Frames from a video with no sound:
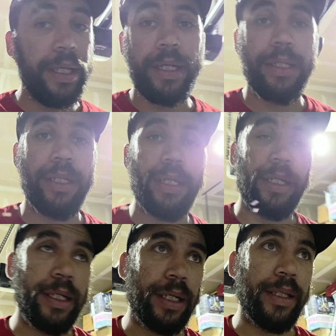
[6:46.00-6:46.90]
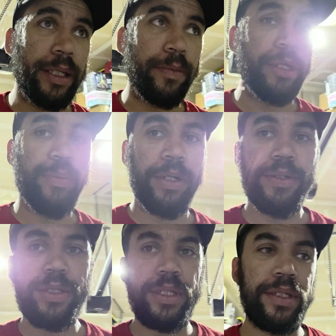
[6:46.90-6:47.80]
yeah, I think I'm going
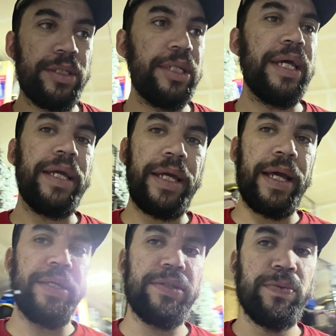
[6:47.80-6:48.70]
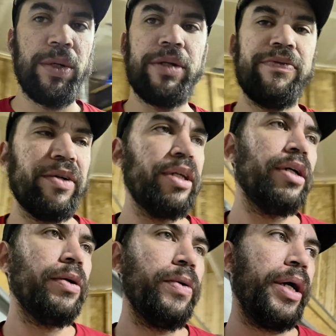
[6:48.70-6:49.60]
to post the today as one
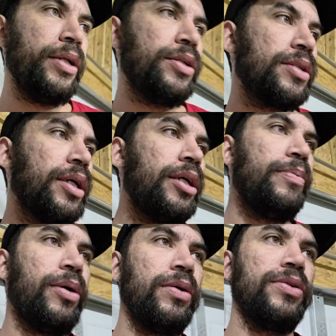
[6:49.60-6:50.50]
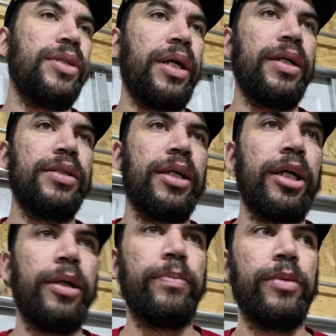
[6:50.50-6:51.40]
video and just kind of post
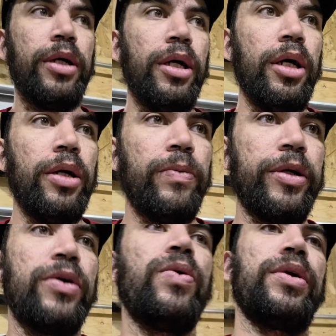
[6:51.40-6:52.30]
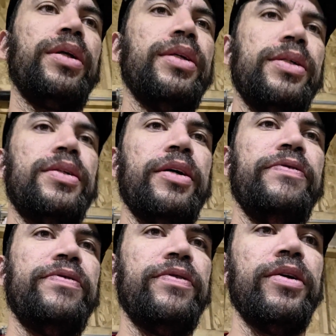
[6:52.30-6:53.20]
as I'm recording this
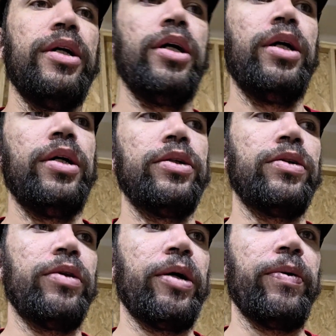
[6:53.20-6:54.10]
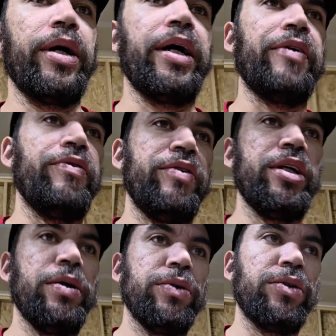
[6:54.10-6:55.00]
stuff. So that way I have a
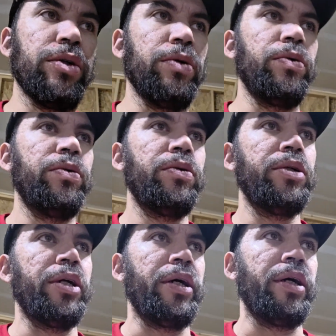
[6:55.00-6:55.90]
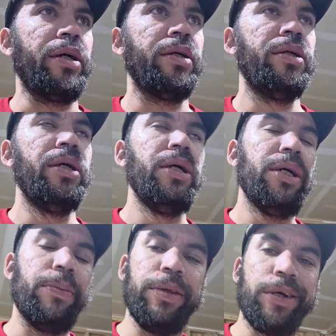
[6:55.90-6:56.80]
video. So
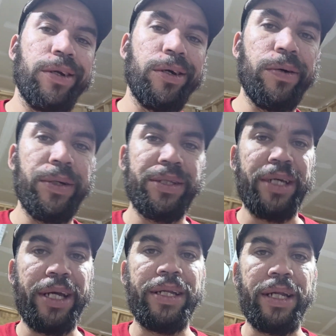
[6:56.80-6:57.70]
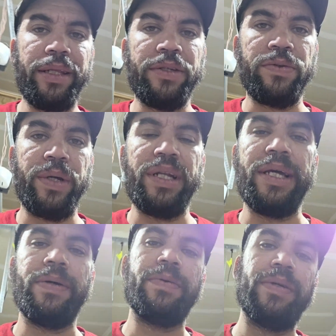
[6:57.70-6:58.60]
I'm either going to go inside and edit this
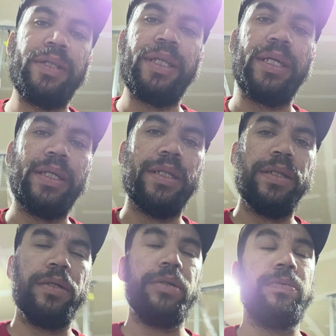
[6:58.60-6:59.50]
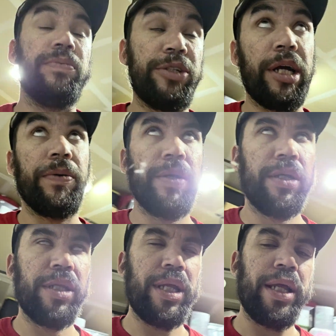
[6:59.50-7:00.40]
right now and then, or
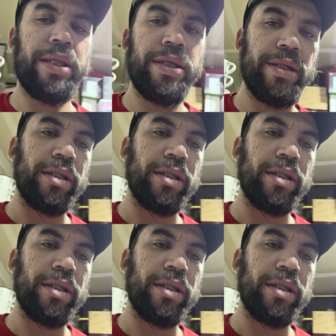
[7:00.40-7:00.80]
shower and then edit